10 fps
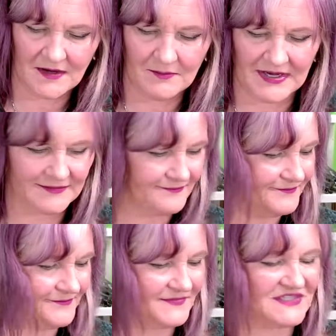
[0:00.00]
But
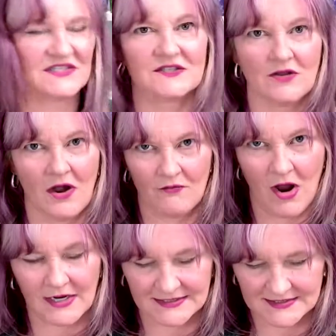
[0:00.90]
it's not
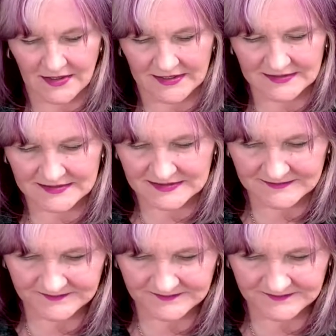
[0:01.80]
rocket science.